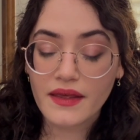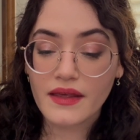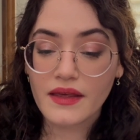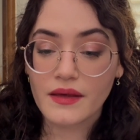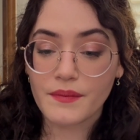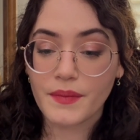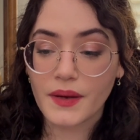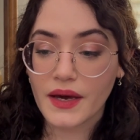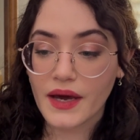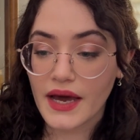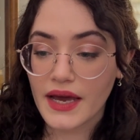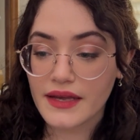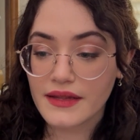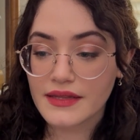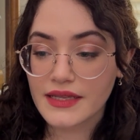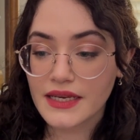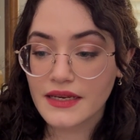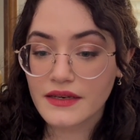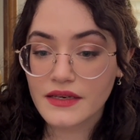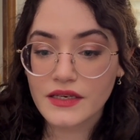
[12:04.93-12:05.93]
A
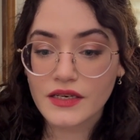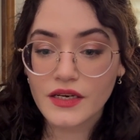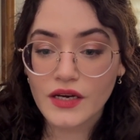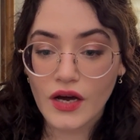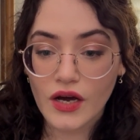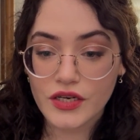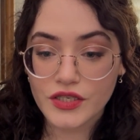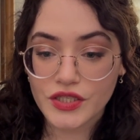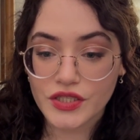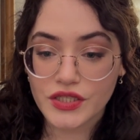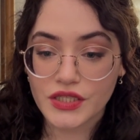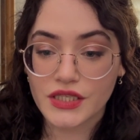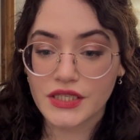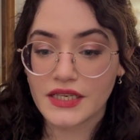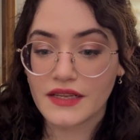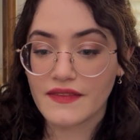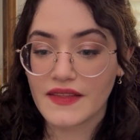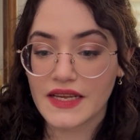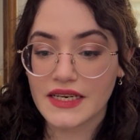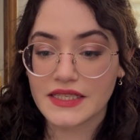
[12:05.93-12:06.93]
beguiling
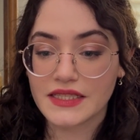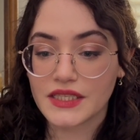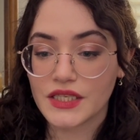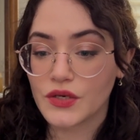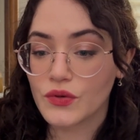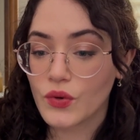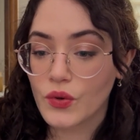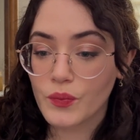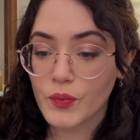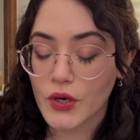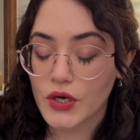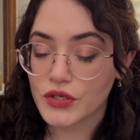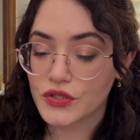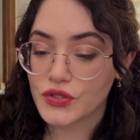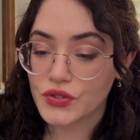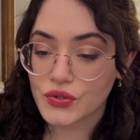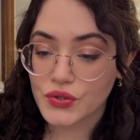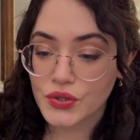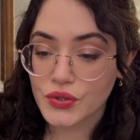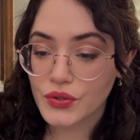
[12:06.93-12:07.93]
concoction that is equal
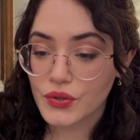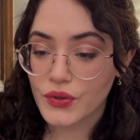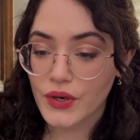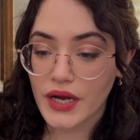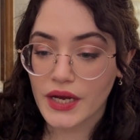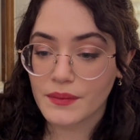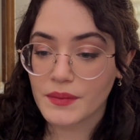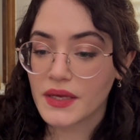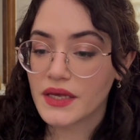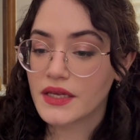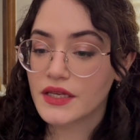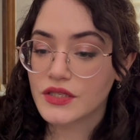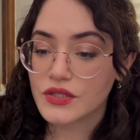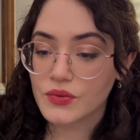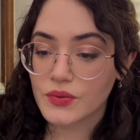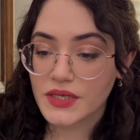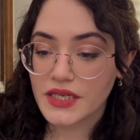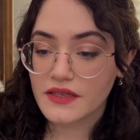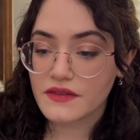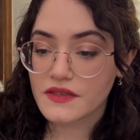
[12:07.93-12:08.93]
parts true crime,
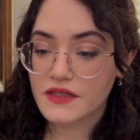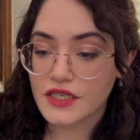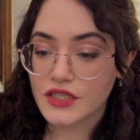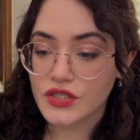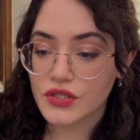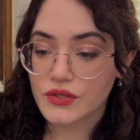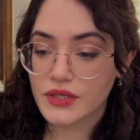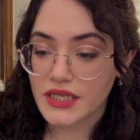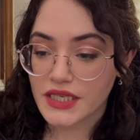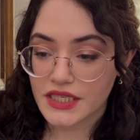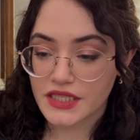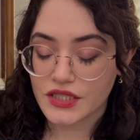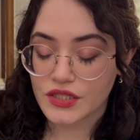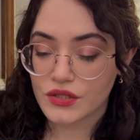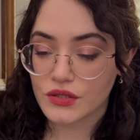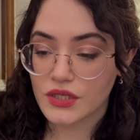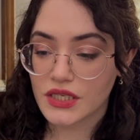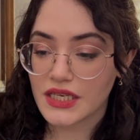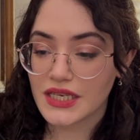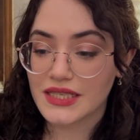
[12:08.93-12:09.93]
20th century
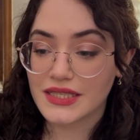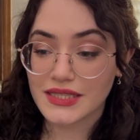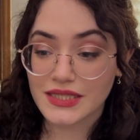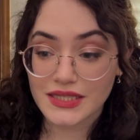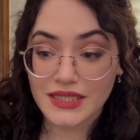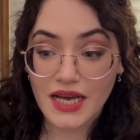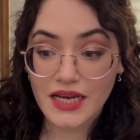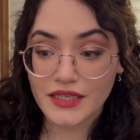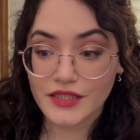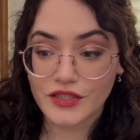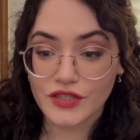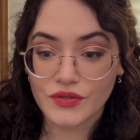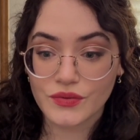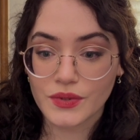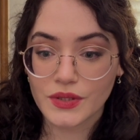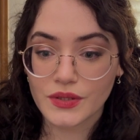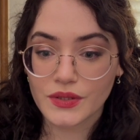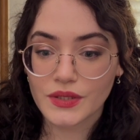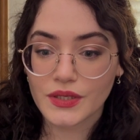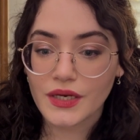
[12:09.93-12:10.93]
history, and science
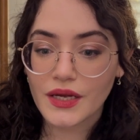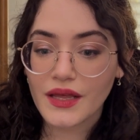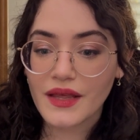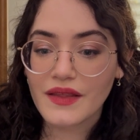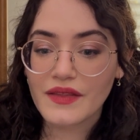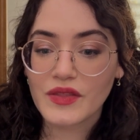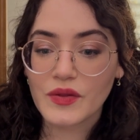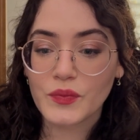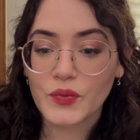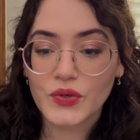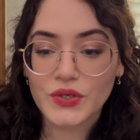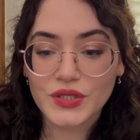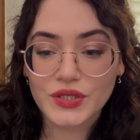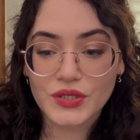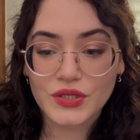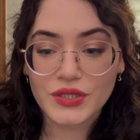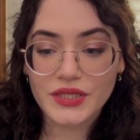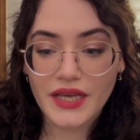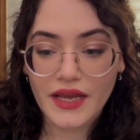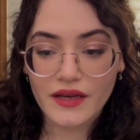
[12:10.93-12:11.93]
thriller. The
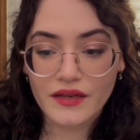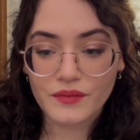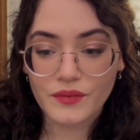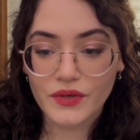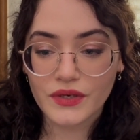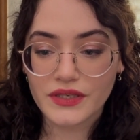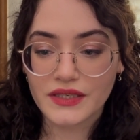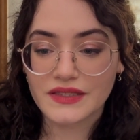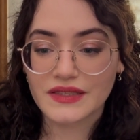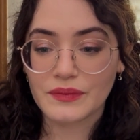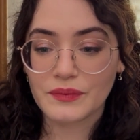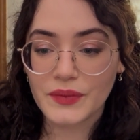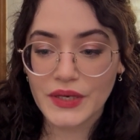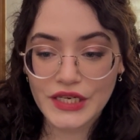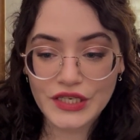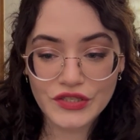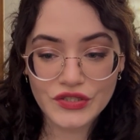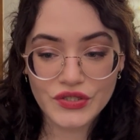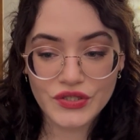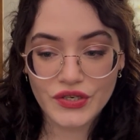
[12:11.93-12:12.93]
Poisoner's Handbook is a
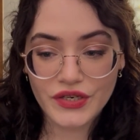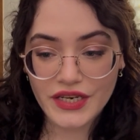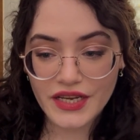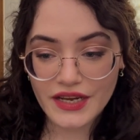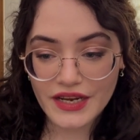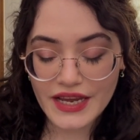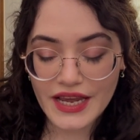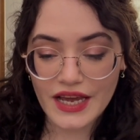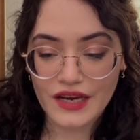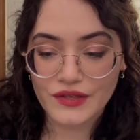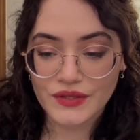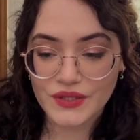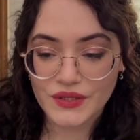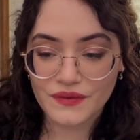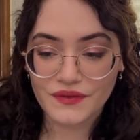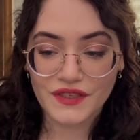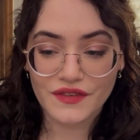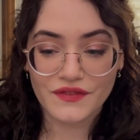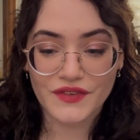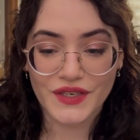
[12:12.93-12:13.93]
page-turning account
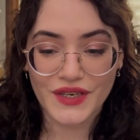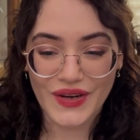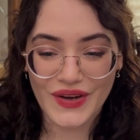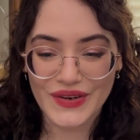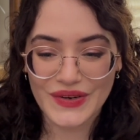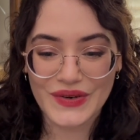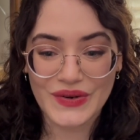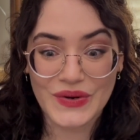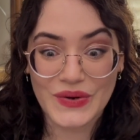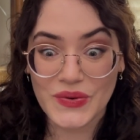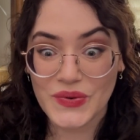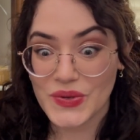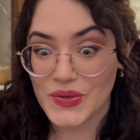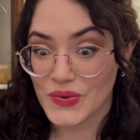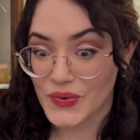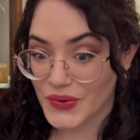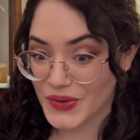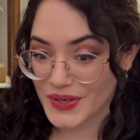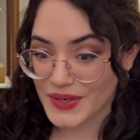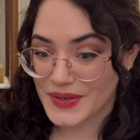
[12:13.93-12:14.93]
of a forgotten New
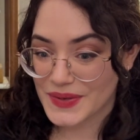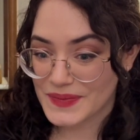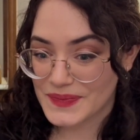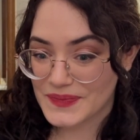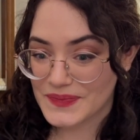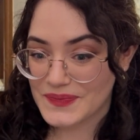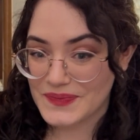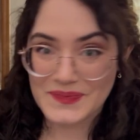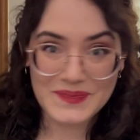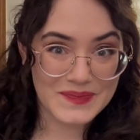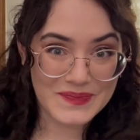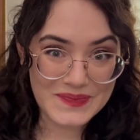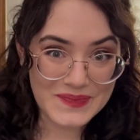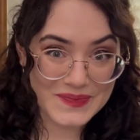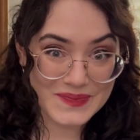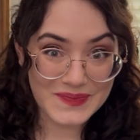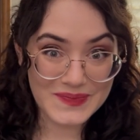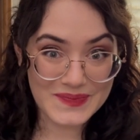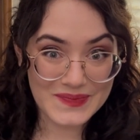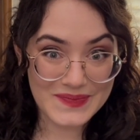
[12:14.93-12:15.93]
York.
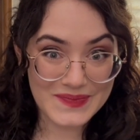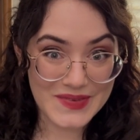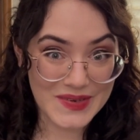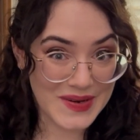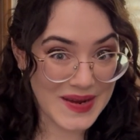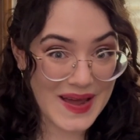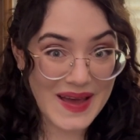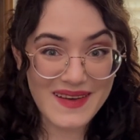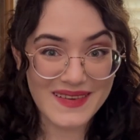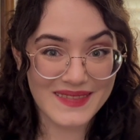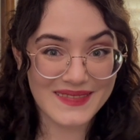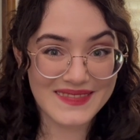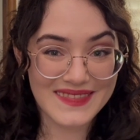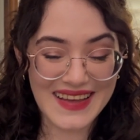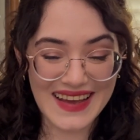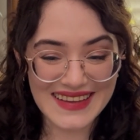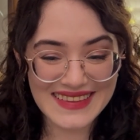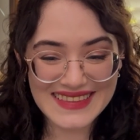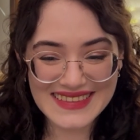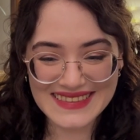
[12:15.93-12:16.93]
So yeah,
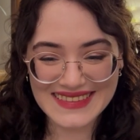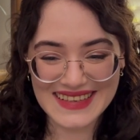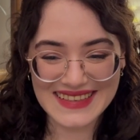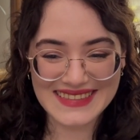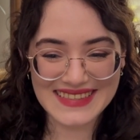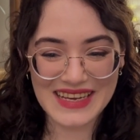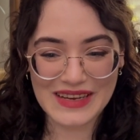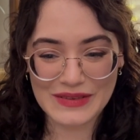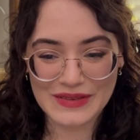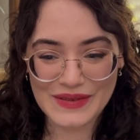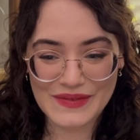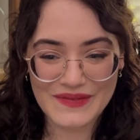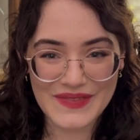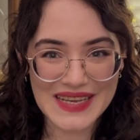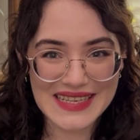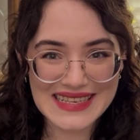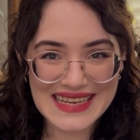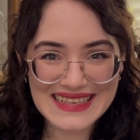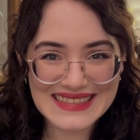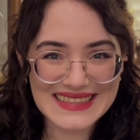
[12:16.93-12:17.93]
I think that sounds
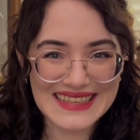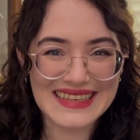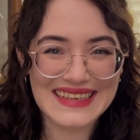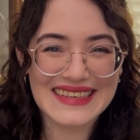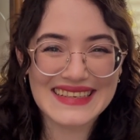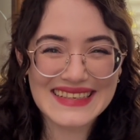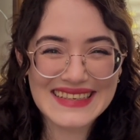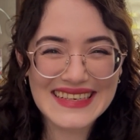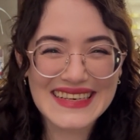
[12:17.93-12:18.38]
fantastic.